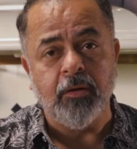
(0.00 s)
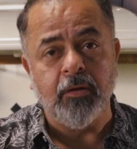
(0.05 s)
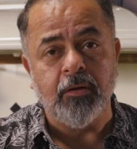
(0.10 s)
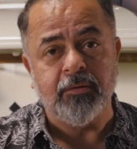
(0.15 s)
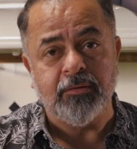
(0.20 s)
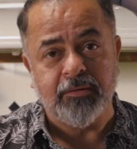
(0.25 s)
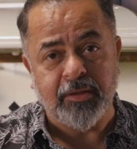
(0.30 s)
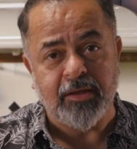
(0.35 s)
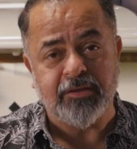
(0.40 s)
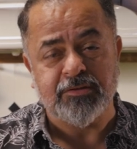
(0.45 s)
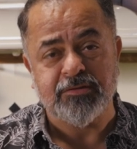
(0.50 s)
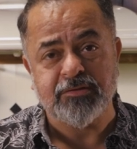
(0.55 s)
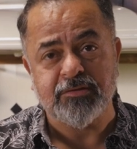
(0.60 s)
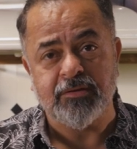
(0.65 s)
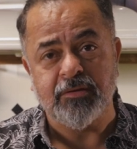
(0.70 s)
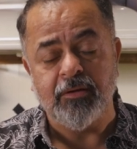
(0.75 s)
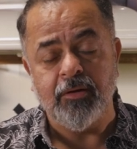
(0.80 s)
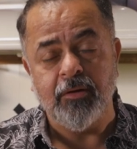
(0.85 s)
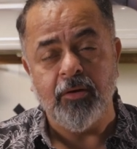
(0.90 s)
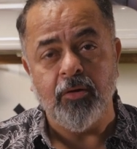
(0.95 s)
this
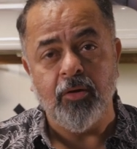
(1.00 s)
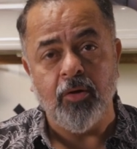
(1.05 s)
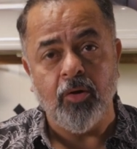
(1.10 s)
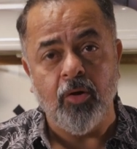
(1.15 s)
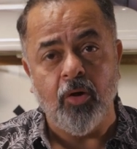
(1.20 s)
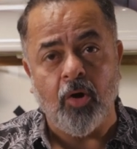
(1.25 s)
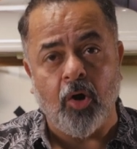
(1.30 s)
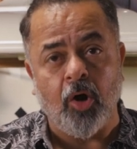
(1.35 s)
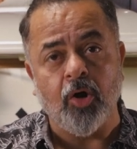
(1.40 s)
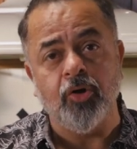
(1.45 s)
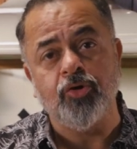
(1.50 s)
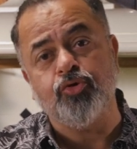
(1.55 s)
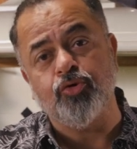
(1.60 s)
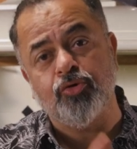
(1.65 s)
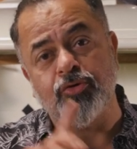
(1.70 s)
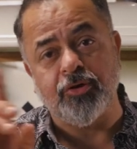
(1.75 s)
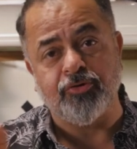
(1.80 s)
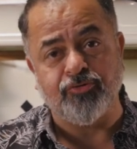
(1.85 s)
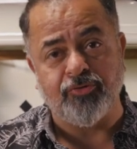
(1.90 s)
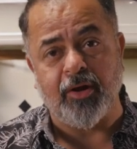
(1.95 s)
onto
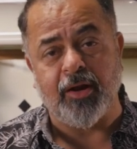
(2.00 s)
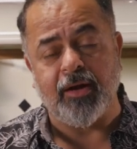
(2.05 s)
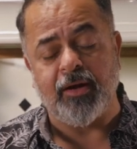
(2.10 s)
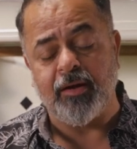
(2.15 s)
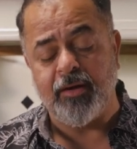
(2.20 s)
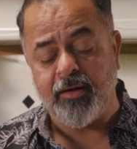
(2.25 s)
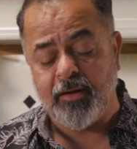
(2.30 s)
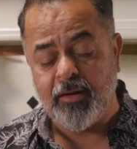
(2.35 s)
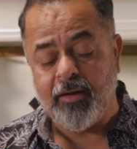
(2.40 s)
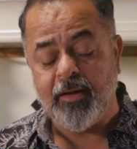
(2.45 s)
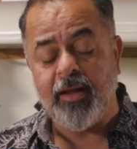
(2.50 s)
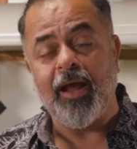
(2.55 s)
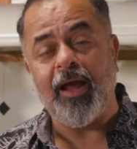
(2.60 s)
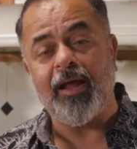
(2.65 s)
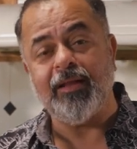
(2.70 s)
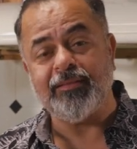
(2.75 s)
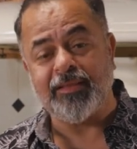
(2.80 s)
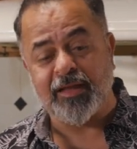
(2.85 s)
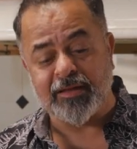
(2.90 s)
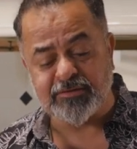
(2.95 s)
the train,
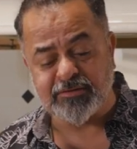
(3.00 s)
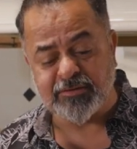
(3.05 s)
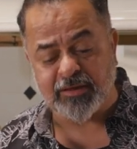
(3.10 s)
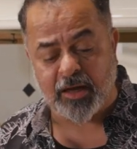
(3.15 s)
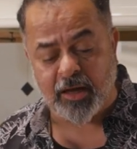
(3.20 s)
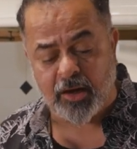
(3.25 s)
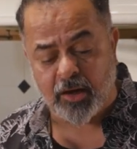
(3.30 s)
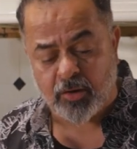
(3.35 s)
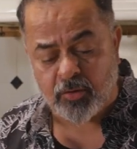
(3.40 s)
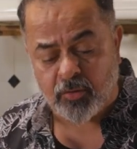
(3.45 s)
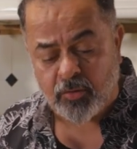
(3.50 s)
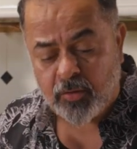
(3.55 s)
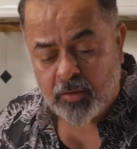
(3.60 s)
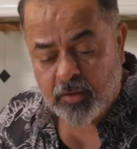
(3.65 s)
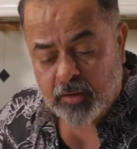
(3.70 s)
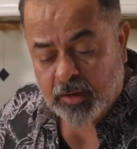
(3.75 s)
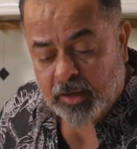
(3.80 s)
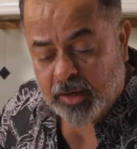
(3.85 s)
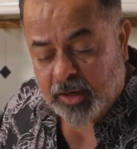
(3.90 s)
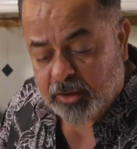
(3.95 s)
and that's how
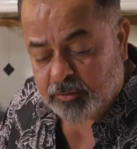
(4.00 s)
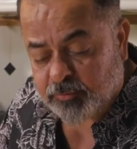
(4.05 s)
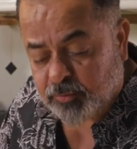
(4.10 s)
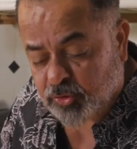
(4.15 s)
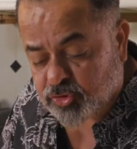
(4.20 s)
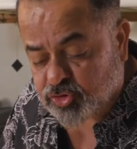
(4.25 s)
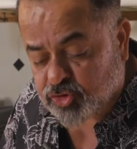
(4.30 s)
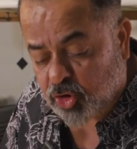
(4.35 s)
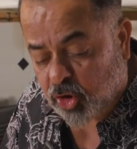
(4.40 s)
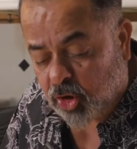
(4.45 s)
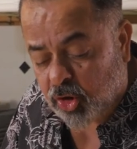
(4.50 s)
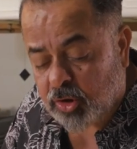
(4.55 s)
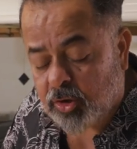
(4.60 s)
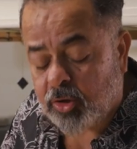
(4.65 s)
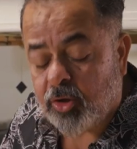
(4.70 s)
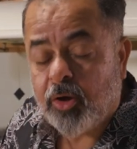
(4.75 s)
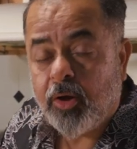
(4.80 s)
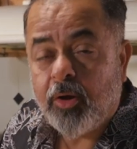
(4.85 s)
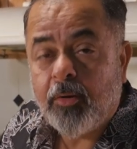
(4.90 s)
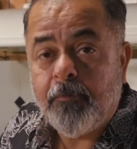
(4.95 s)
it was
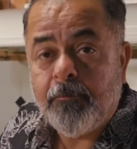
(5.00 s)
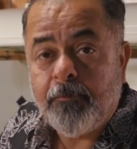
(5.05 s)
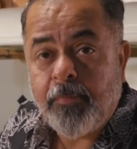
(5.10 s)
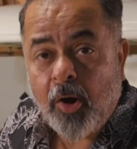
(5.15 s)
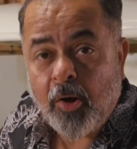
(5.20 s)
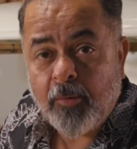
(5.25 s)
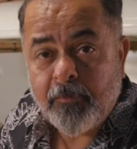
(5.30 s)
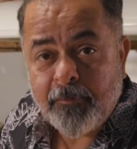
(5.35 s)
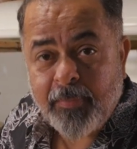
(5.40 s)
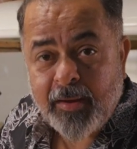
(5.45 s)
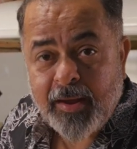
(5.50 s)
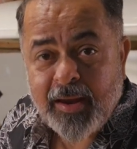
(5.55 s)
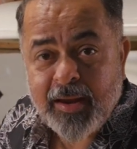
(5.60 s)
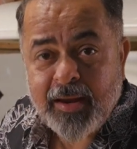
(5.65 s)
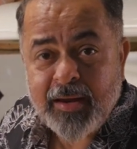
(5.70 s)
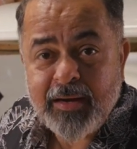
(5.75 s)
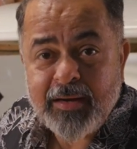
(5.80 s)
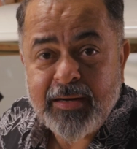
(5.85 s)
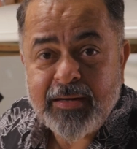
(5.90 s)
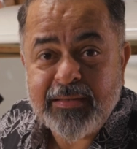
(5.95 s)
called
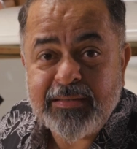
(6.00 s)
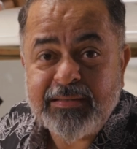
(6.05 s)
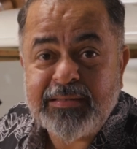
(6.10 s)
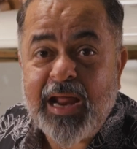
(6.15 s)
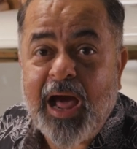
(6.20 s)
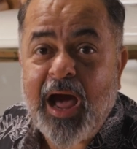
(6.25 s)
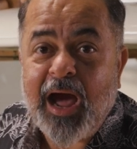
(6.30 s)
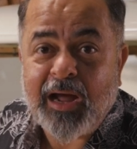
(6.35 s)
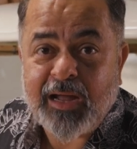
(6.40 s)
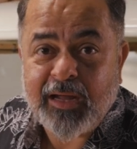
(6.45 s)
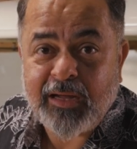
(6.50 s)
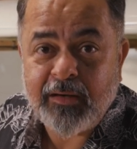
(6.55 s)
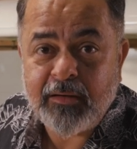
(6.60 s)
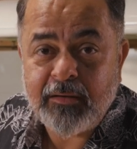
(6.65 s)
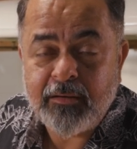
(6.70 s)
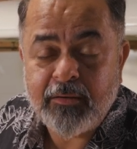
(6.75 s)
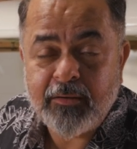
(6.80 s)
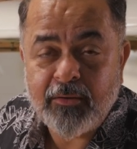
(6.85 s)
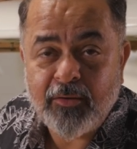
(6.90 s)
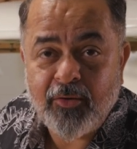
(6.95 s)
Bombay Duck.
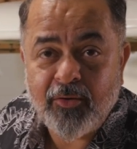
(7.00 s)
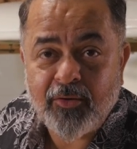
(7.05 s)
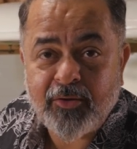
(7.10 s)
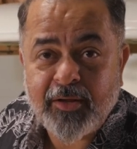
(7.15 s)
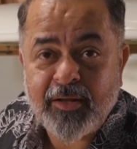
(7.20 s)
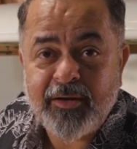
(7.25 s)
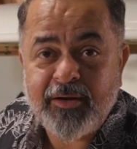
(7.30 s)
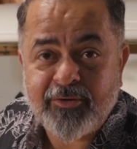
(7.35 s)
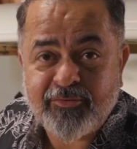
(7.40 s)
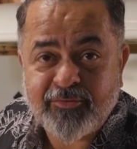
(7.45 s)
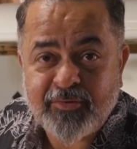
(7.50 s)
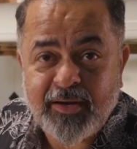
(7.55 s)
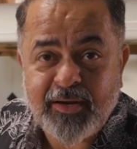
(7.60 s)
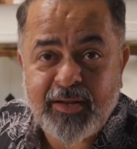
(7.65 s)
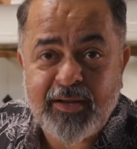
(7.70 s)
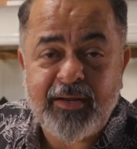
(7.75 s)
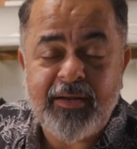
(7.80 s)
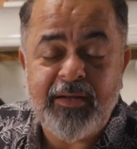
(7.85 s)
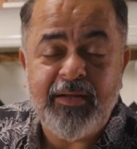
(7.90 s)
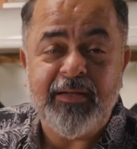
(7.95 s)
Okay,
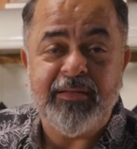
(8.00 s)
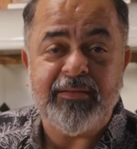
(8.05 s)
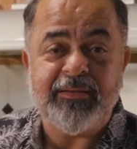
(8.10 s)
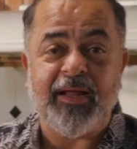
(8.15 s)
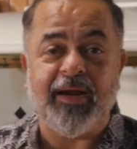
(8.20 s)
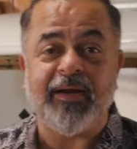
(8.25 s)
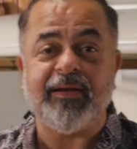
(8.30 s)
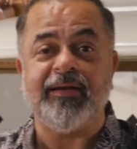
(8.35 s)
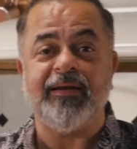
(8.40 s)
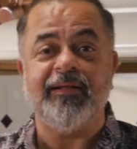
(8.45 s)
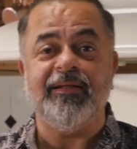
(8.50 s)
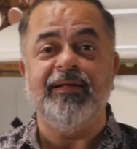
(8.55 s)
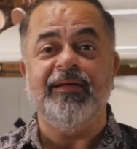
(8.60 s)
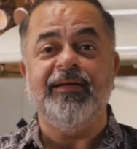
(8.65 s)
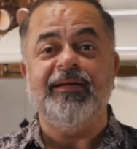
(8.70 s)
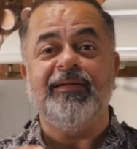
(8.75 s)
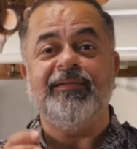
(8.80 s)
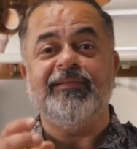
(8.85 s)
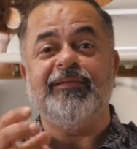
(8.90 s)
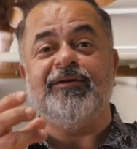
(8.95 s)
literally that
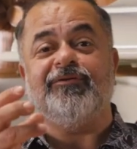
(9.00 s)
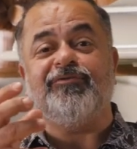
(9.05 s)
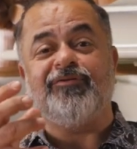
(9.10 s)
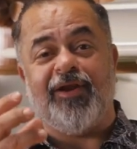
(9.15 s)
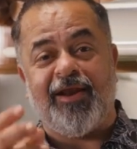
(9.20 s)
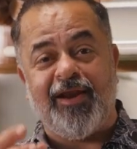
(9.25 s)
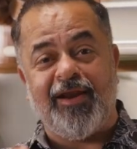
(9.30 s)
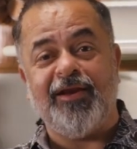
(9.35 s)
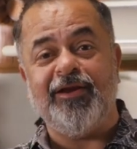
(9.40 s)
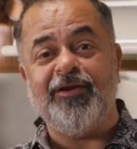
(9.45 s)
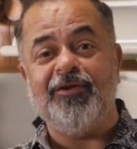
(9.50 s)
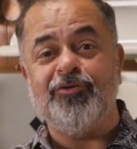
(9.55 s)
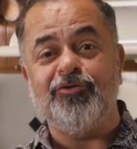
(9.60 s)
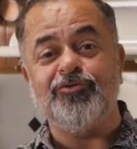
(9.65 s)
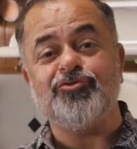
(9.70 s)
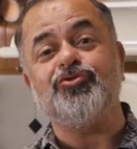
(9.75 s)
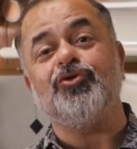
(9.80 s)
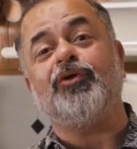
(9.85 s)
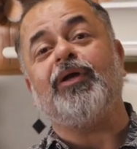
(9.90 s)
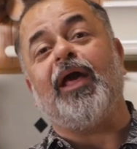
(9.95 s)
the train
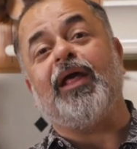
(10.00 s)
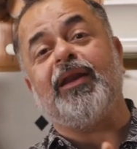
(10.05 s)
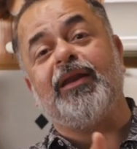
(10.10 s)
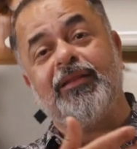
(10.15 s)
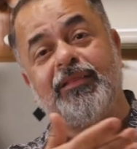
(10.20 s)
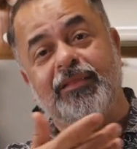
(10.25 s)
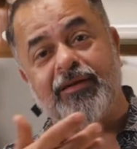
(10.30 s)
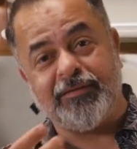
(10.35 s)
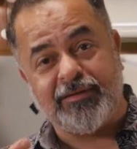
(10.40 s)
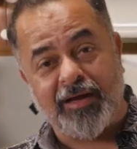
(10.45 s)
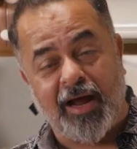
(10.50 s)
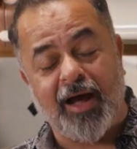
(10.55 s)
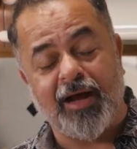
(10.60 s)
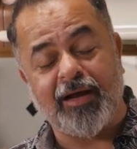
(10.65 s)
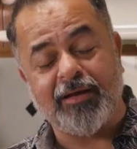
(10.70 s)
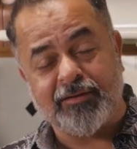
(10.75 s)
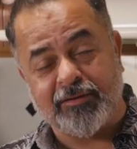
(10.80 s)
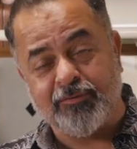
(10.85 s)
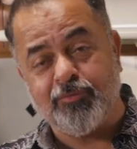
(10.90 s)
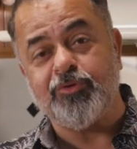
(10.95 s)
used to carry the
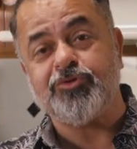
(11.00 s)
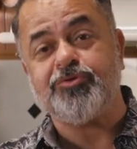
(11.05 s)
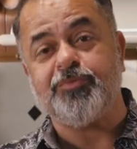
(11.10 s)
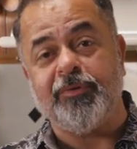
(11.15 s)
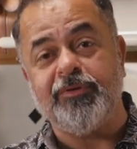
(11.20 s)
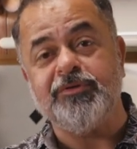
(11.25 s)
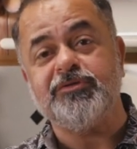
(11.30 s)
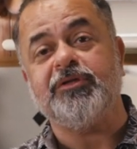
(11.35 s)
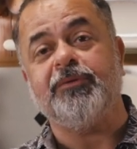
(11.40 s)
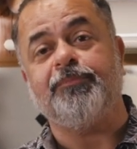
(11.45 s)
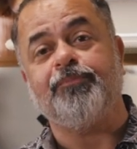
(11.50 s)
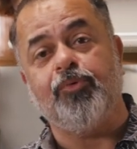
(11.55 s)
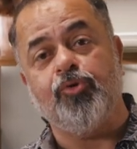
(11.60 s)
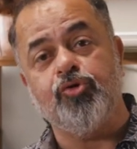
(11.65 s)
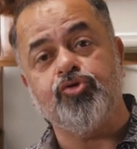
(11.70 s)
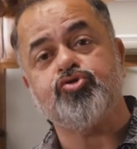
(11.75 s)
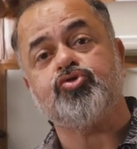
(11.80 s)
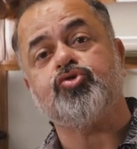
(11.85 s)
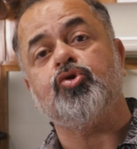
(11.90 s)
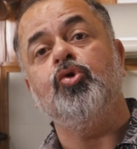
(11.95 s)
duck, which means the
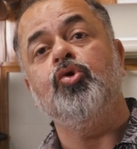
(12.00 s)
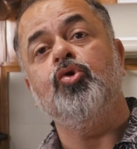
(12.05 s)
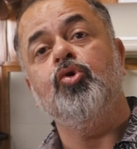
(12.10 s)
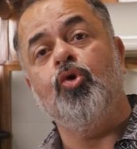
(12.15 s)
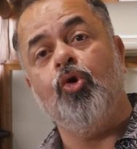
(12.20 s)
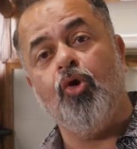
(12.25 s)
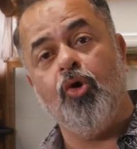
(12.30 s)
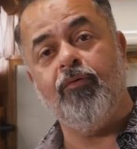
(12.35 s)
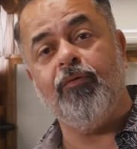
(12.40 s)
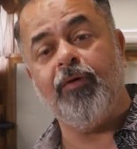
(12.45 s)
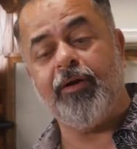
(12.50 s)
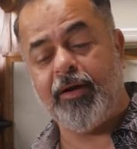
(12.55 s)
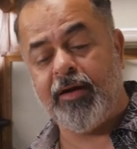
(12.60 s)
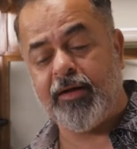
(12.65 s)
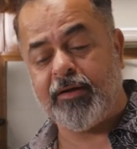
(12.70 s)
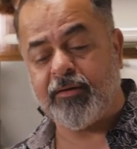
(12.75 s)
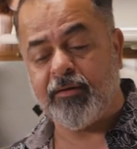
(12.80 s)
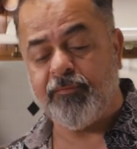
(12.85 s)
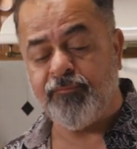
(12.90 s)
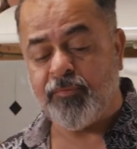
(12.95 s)
post, over
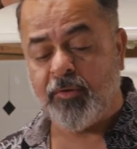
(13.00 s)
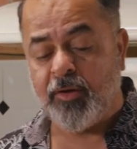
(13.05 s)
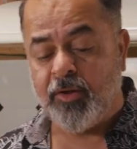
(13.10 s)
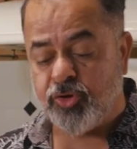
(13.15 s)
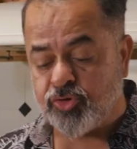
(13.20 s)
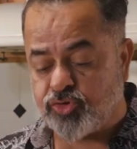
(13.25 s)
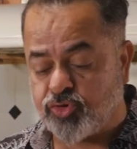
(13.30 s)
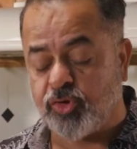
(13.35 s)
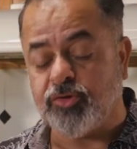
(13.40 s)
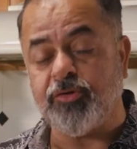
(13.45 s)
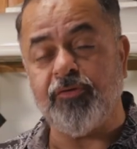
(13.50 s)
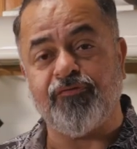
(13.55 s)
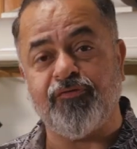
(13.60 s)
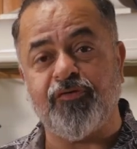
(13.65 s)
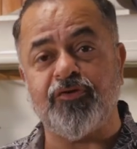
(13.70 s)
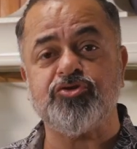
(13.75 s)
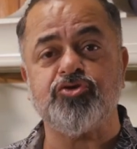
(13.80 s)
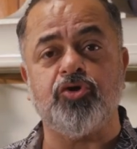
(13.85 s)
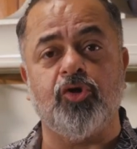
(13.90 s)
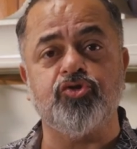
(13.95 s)
it. So the
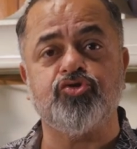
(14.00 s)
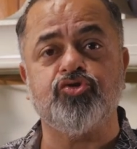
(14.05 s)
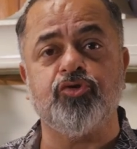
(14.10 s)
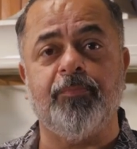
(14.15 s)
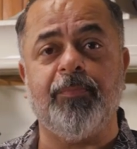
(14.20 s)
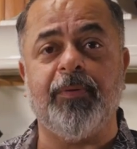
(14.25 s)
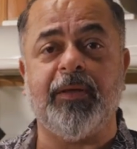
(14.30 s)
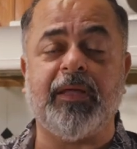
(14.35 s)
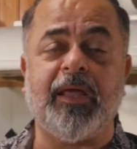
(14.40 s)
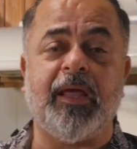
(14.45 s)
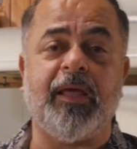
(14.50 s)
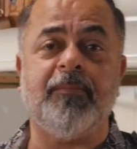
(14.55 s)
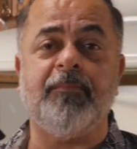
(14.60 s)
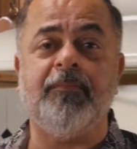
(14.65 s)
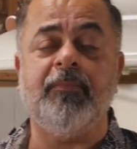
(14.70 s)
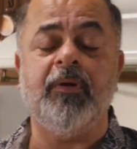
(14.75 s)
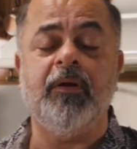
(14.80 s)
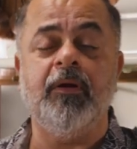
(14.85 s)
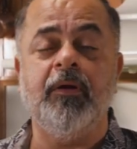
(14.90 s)
fish also became